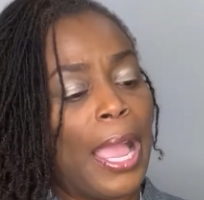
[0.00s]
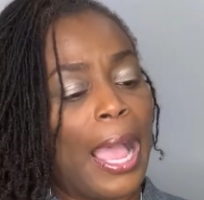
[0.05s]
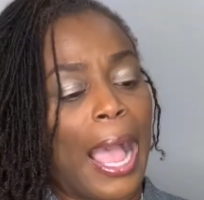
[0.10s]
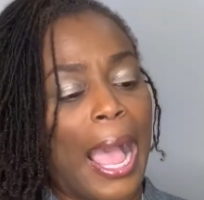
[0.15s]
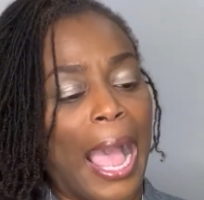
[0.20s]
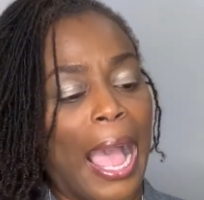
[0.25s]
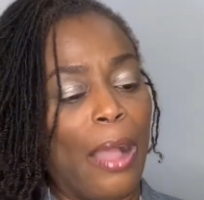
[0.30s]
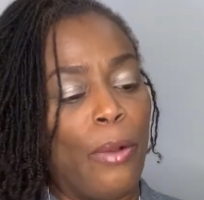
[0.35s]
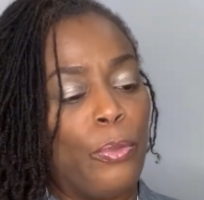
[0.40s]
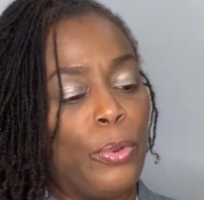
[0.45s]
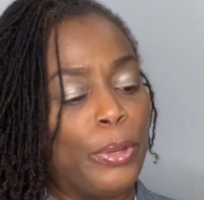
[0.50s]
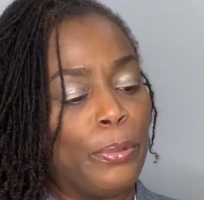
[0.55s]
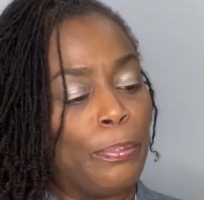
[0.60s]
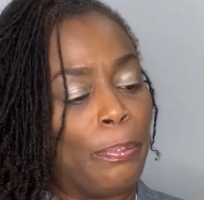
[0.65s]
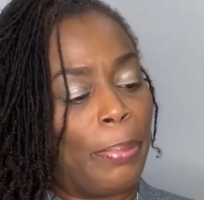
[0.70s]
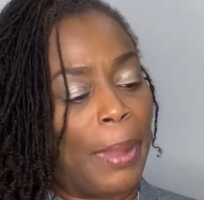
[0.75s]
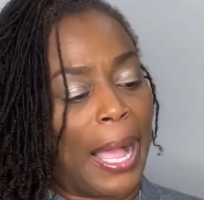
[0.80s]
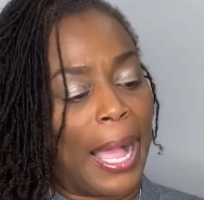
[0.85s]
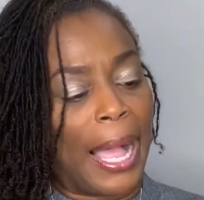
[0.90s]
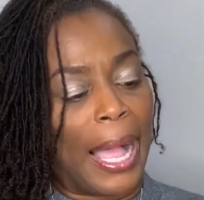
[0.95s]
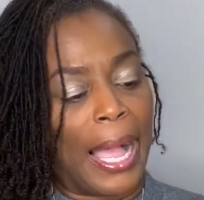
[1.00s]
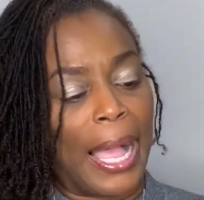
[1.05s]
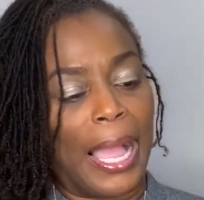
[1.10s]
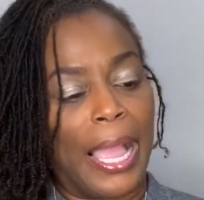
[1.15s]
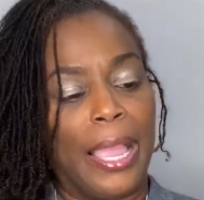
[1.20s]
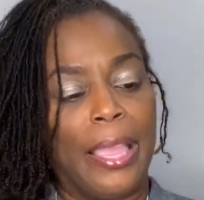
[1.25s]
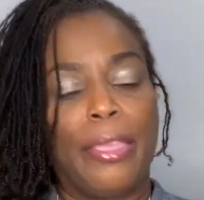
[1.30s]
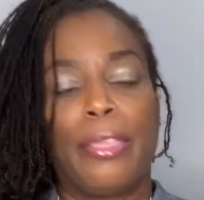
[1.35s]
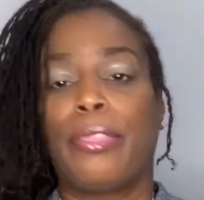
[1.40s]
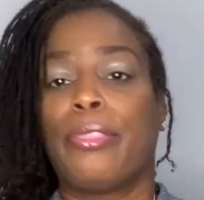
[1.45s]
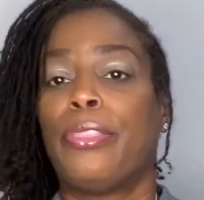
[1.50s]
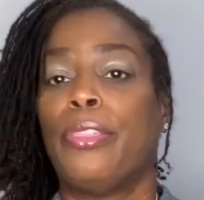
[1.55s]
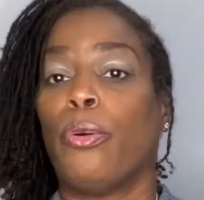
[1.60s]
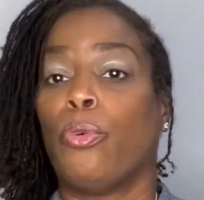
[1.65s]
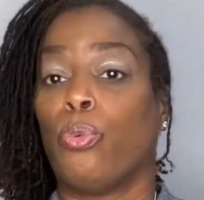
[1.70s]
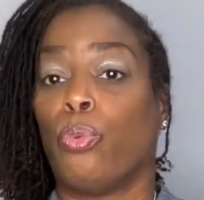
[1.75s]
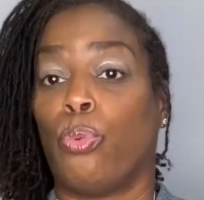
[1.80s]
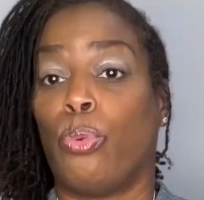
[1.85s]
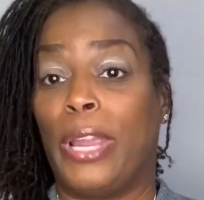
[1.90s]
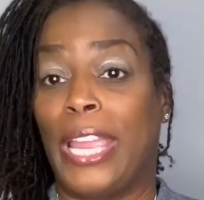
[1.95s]
I would buy the
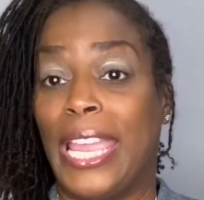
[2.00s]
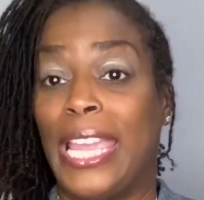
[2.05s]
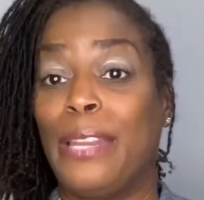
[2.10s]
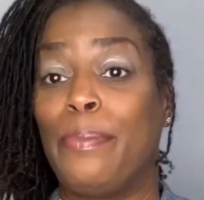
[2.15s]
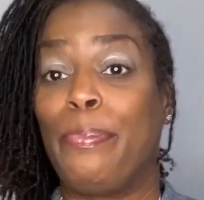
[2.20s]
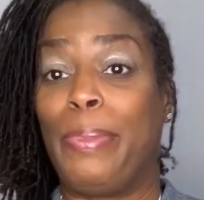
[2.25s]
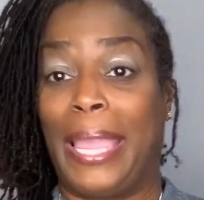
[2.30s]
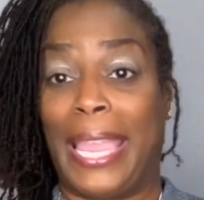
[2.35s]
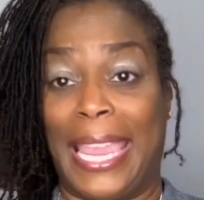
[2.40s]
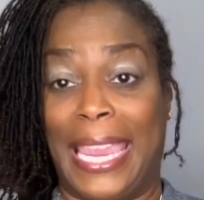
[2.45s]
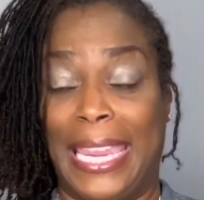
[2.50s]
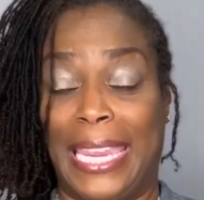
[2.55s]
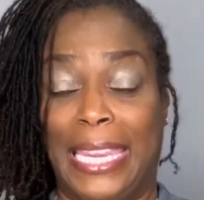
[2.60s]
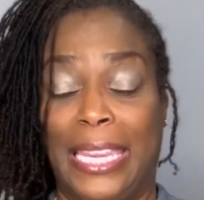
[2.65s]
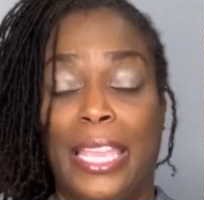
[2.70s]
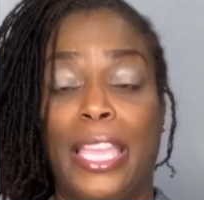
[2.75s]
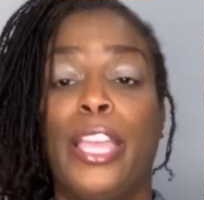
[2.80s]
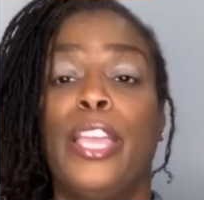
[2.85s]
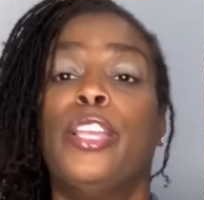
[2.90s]
red paint